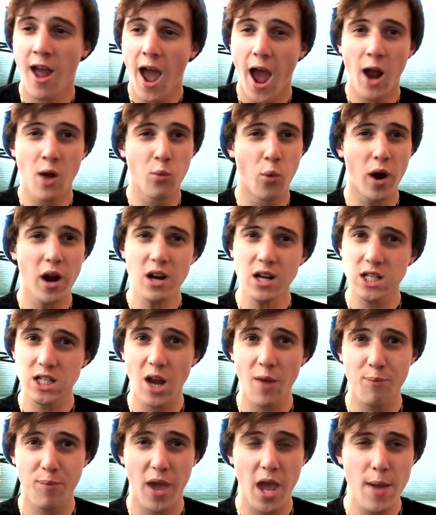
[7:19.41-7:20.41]
And where has
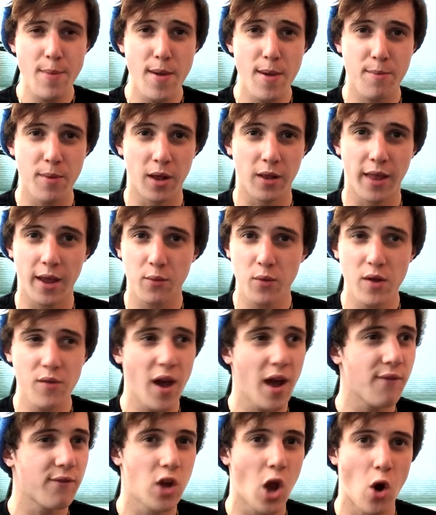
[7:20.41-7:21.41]
Chef Peepee been? Like, we
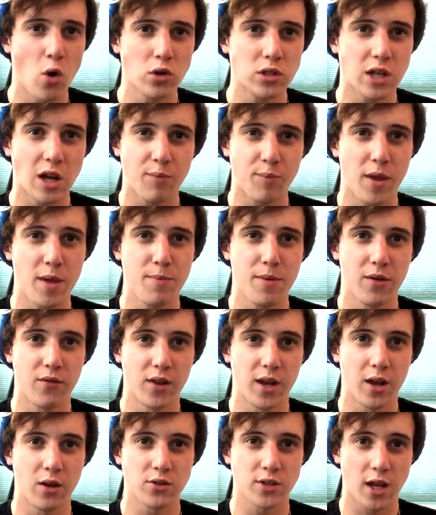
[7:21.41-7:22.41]
have no Chef Peepee
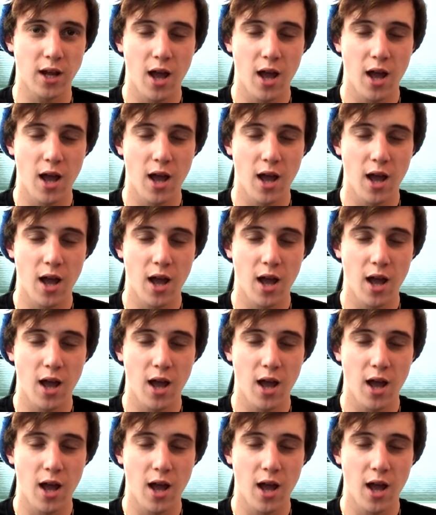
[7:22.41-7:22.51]
videos.